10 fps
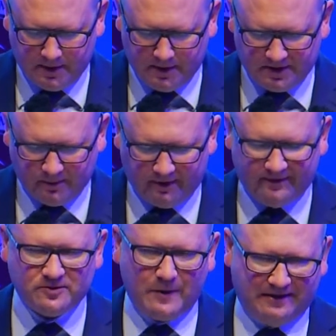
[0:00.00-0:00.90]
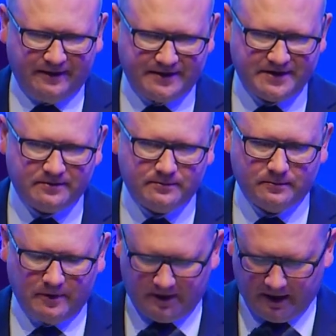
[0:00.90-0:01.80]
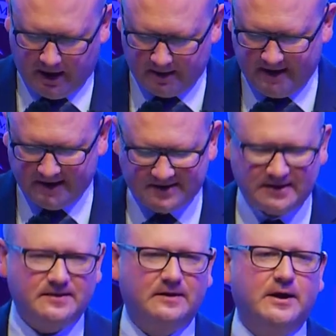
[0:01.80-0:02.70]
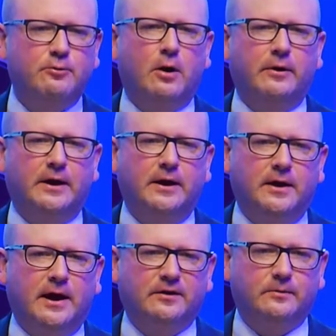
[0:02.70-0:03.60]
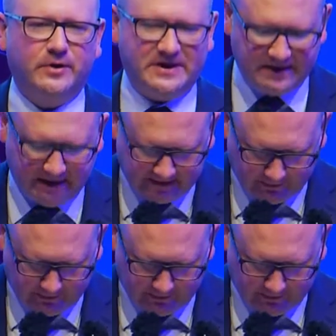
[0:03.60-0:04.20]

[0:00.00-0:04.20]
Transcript: to one of its wealthiest, with an economy consistently growing at unprecedented